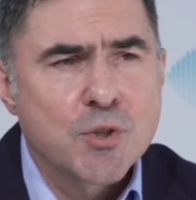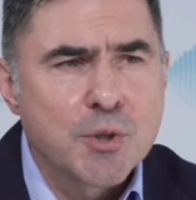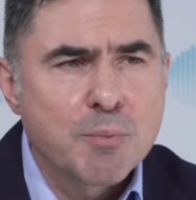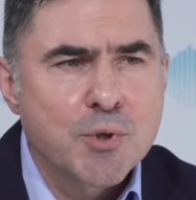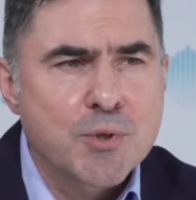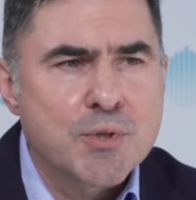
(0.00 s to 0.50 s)

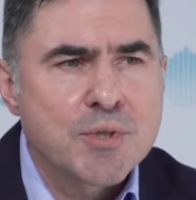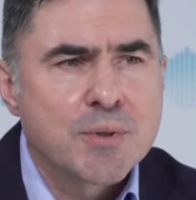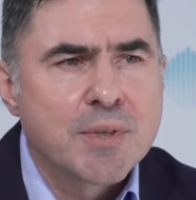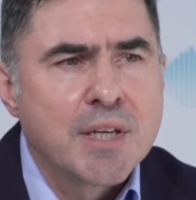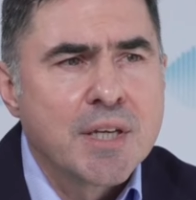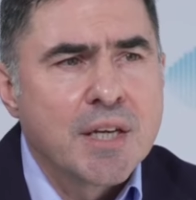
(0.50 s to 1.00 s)
Cerebras.
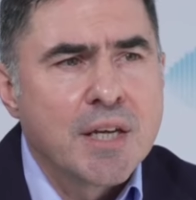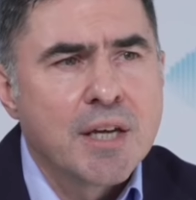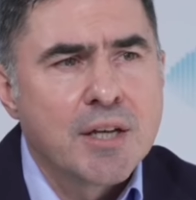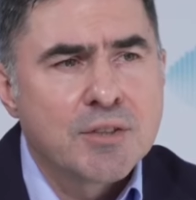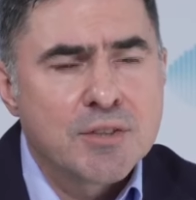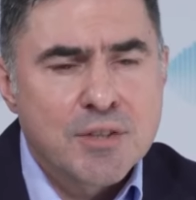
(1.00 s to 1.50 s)

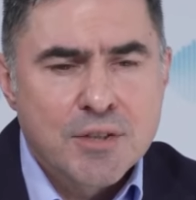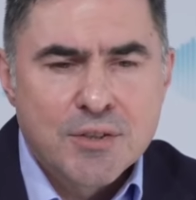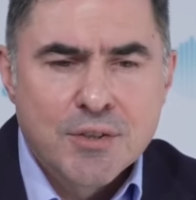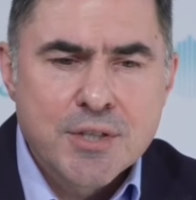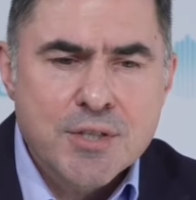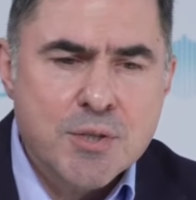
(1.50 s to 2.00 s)
And
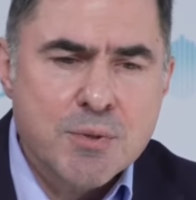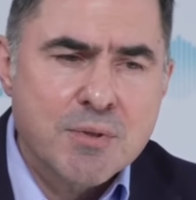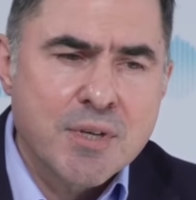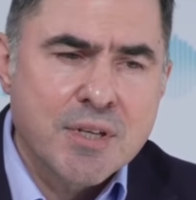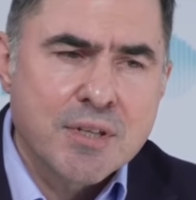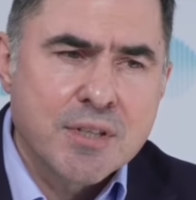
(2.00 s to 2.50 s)

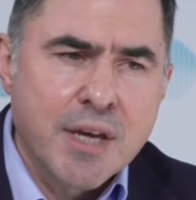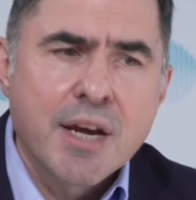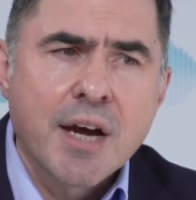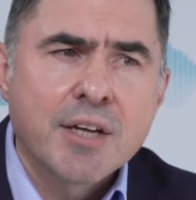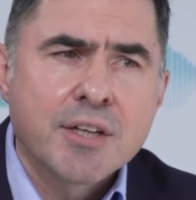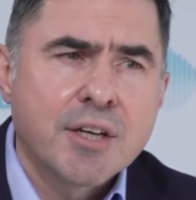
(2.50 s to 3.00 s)
this
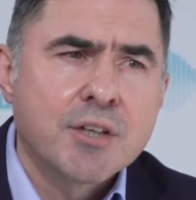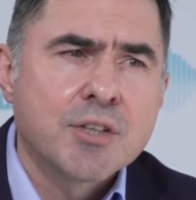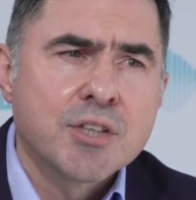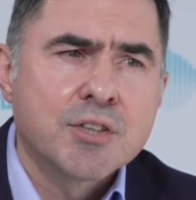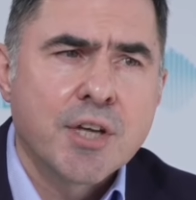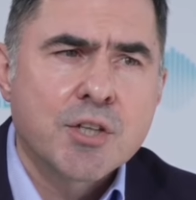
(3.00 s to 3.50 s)
AI
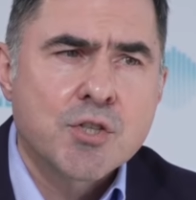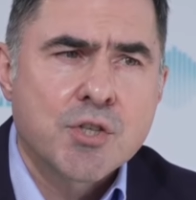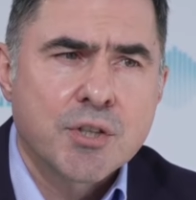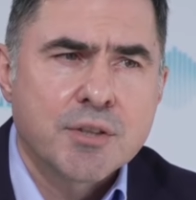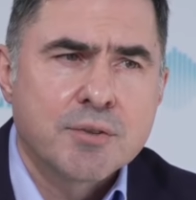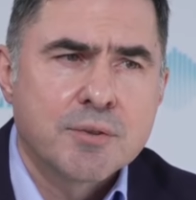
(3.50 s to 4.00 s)

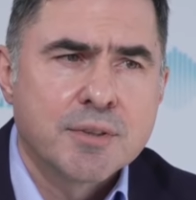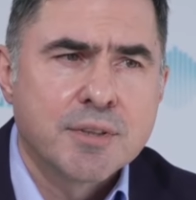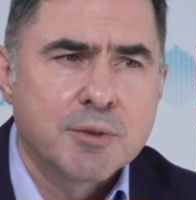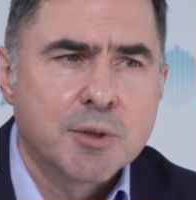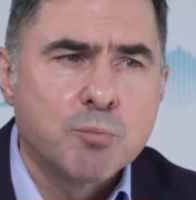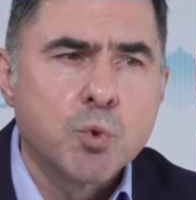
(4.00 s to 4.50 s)
architecture,
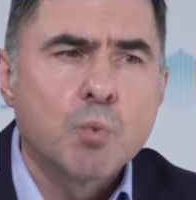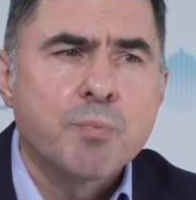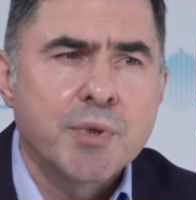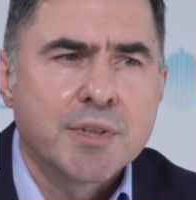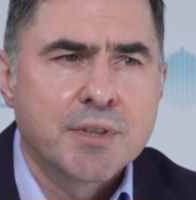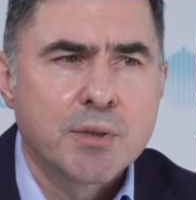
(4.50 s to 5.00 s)
the, the
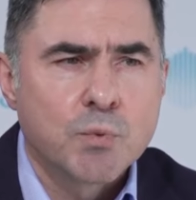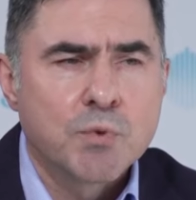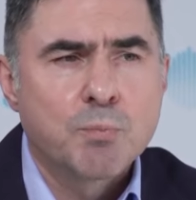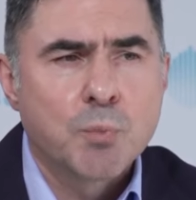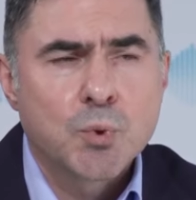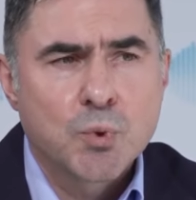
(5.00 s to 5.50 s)
blueprint that
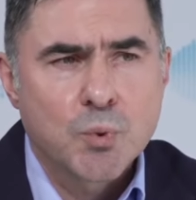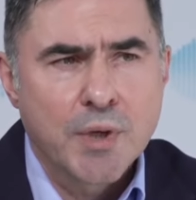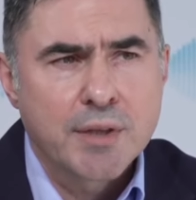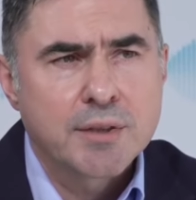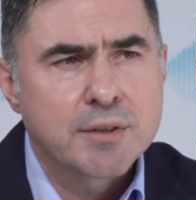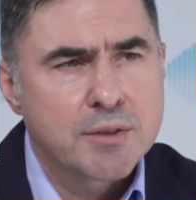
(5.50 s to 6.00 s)
we've put
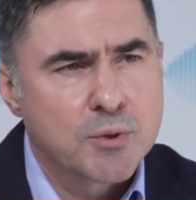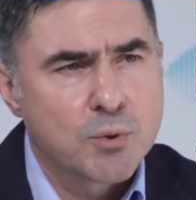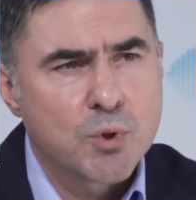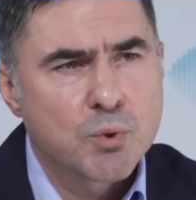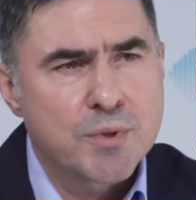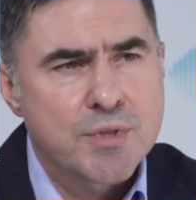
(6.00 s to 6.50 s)
together
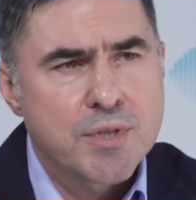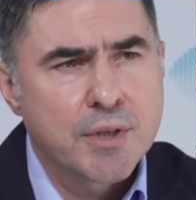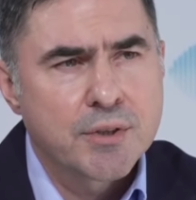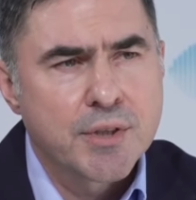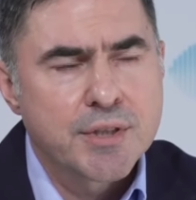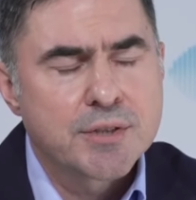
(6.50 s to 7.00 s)
in order to
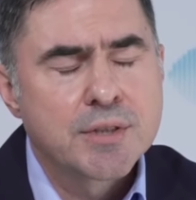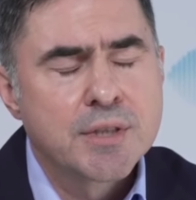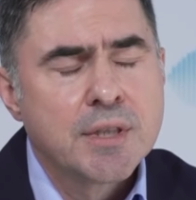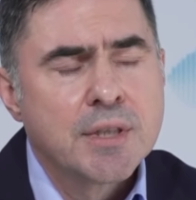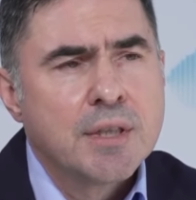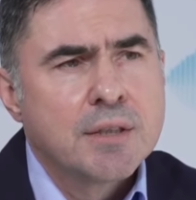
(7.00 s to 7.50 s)
accelerate
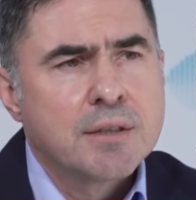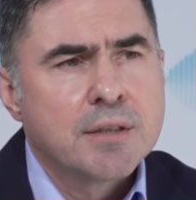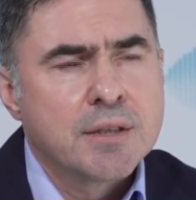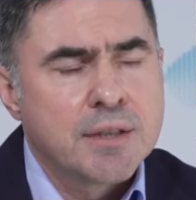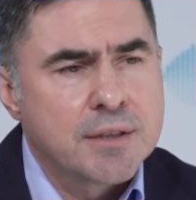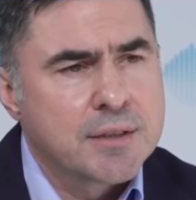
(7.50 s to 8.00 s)

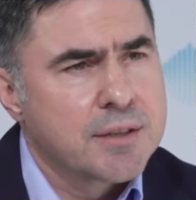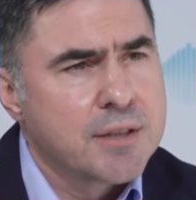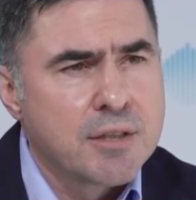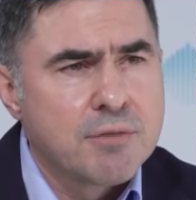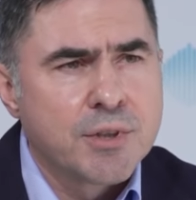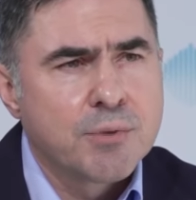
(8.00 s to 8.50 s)
the, the
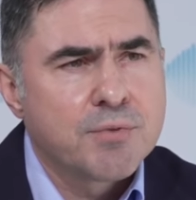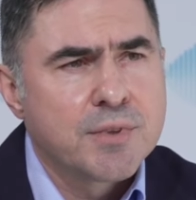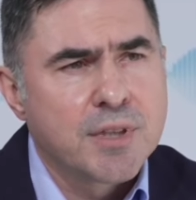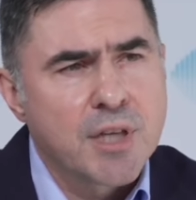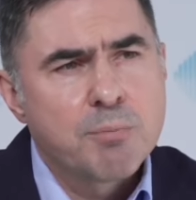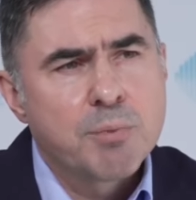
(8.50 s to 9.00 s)
delivery of
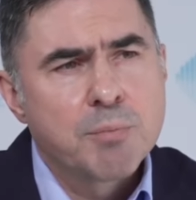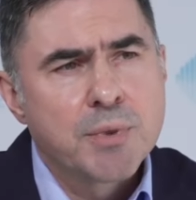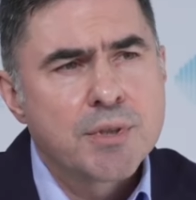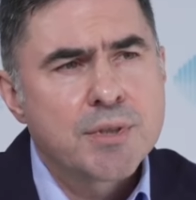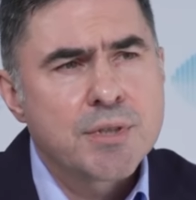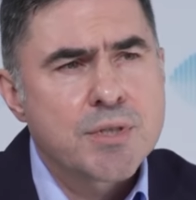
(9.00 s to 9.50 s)
the
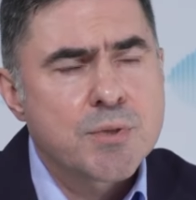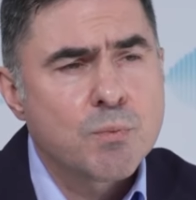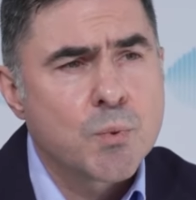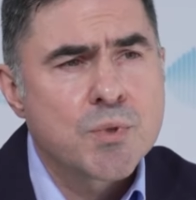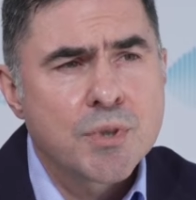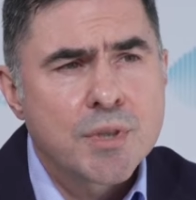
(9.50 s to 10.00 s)

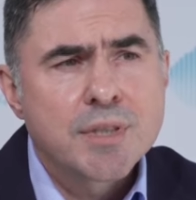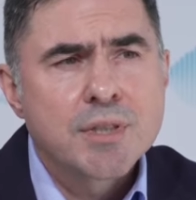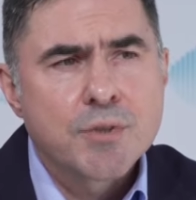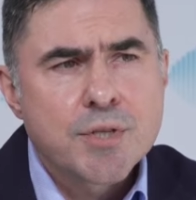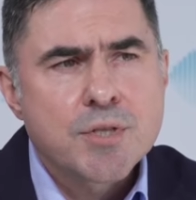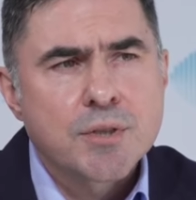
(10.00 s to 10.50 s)
capabilities, was
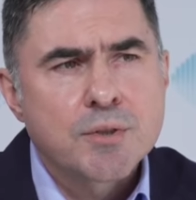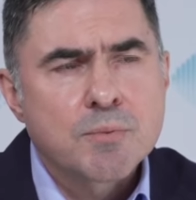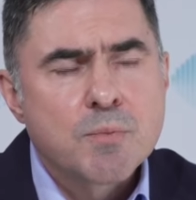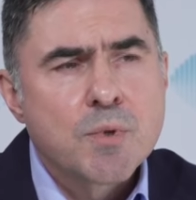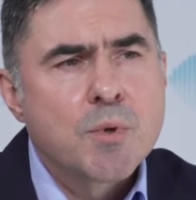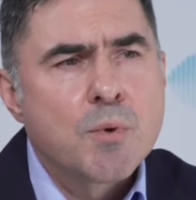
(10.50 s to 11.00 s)
really the
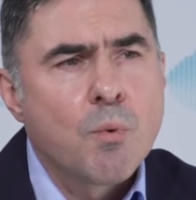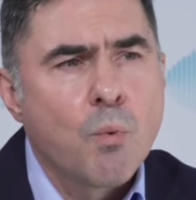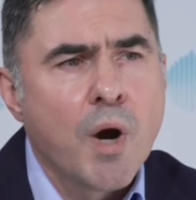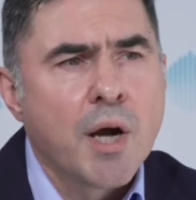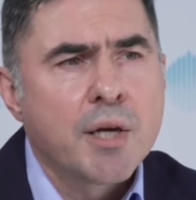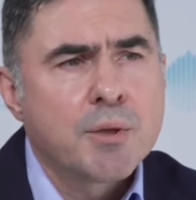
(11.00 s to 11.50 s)
reason
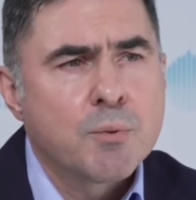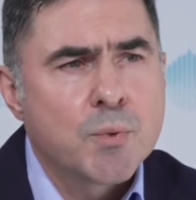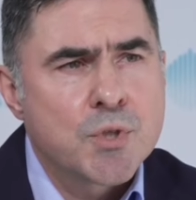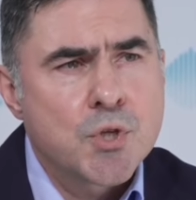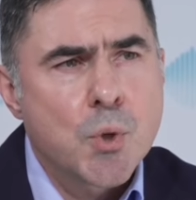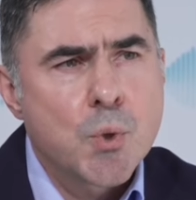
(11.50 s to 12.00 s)
why
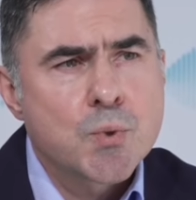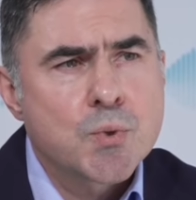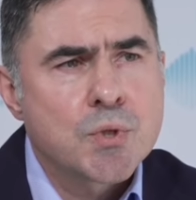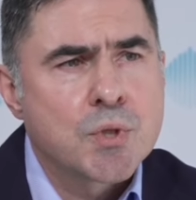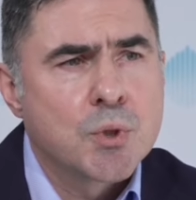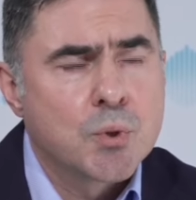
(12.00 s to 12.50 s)
we
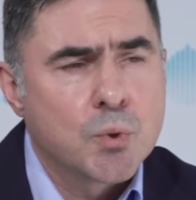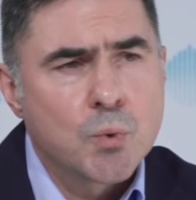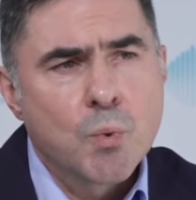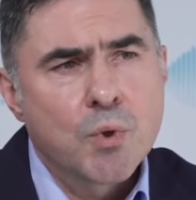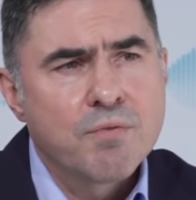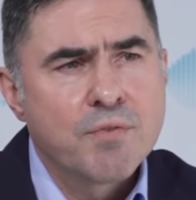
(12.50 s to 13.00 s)
chose
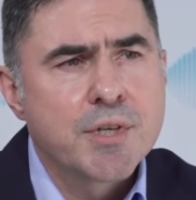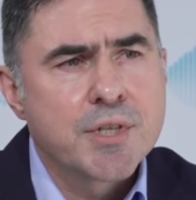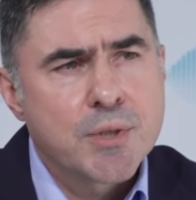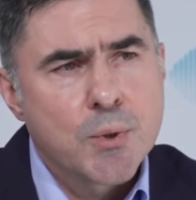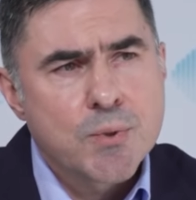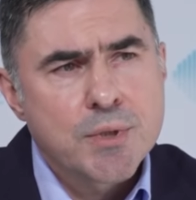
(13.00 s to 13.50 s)
to work
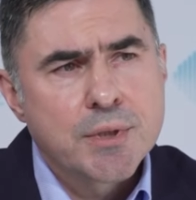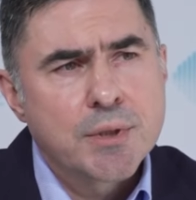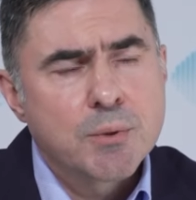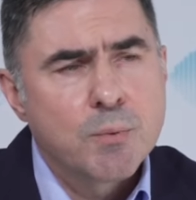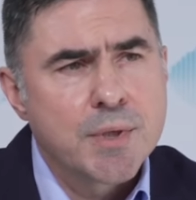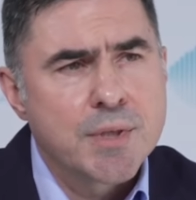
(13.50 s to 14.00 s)
very
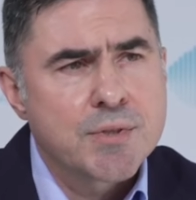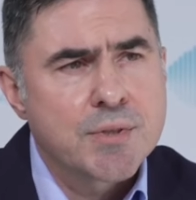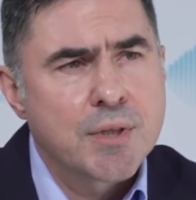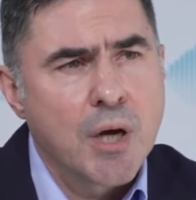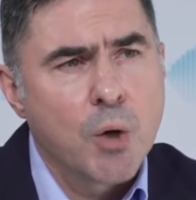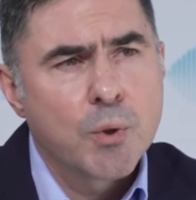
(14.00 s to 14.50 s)
closely
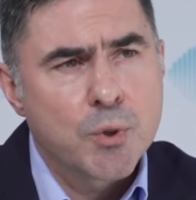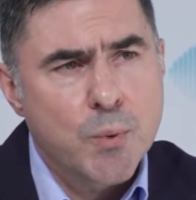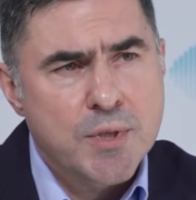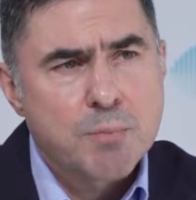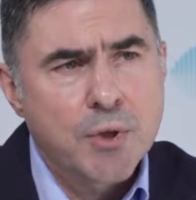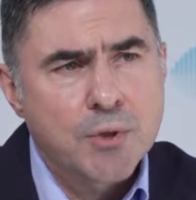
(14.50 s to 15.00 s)
with our
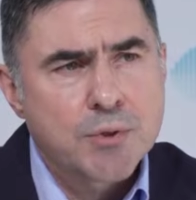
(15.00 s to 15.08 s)
US